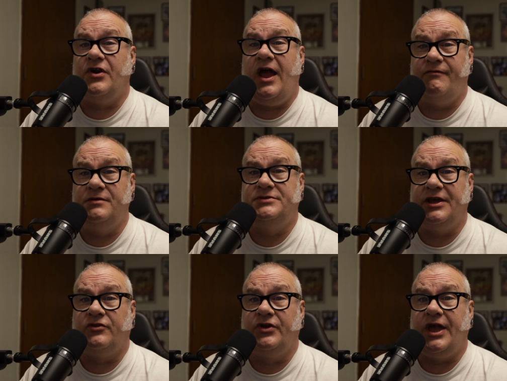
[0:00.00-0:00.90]
have them
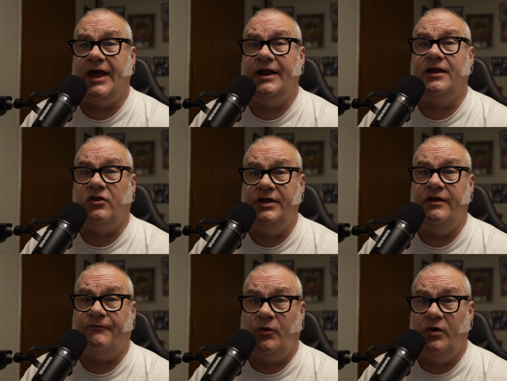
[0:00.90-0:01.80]
take a look at it and clean
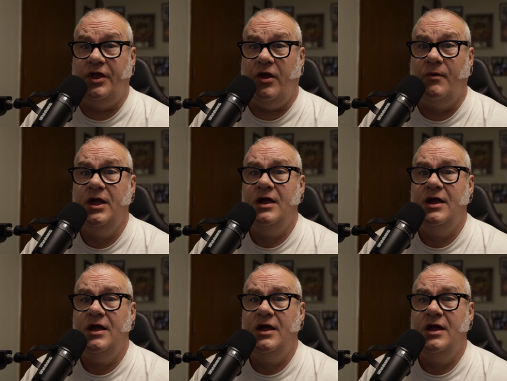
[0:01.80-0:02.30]
it for you.